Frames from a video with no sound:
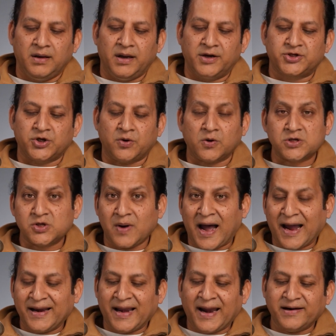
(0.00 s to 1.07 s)
It should also
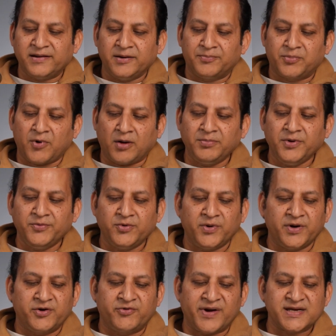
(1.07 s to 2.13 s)
highlight the problem
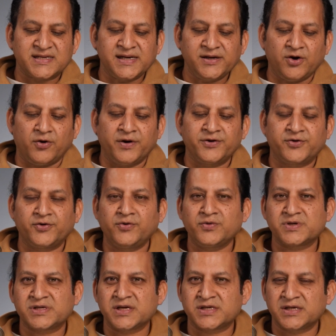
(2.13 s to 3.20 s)
you're addressing or
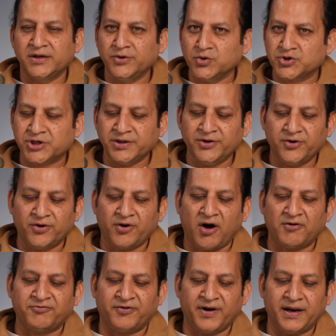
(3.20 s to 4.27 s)
introduce the solution you're
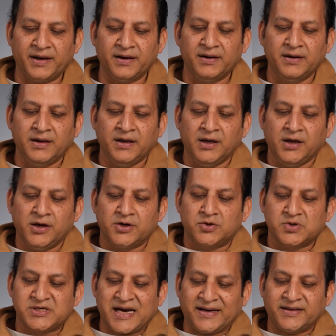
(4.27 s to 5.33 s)
offering to
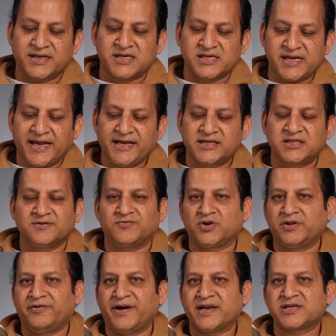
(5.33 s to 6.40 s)
set the stage for
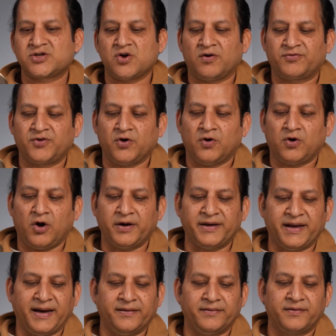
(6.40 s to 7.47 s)
the rest of your
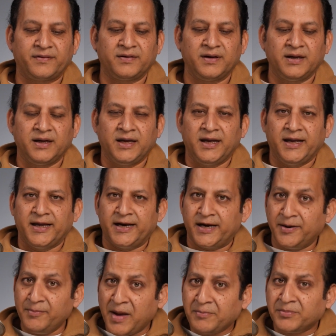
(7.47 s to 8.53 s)
content.
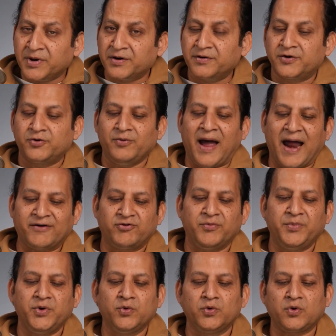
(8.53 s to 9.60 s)
Remember to
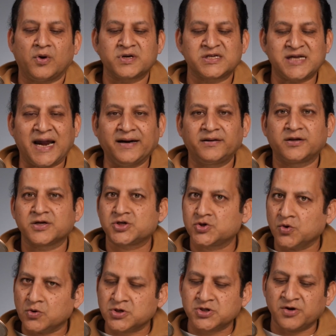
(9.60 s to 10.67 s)
attribute or cite the
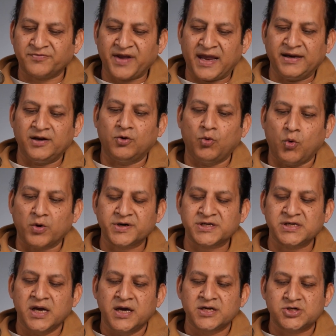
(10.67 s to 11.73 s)
source of any
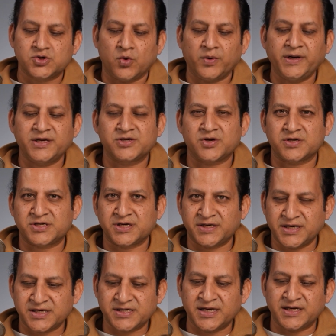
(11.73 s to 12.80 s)
quotes, stories, or
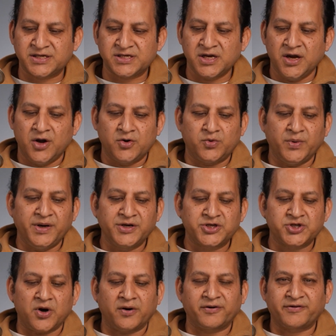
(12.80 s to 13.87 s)
statistics to
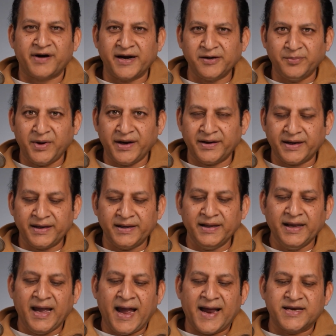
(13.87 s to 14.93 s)
ensure
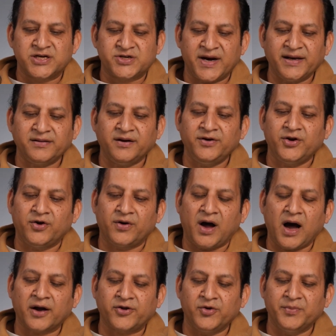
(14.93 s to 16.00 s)
credibility and strengthen your
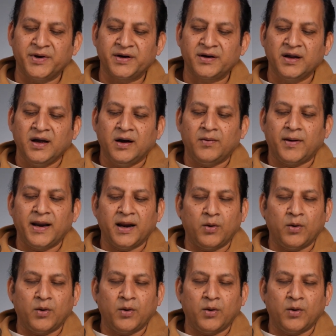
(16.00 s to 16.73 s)
argument while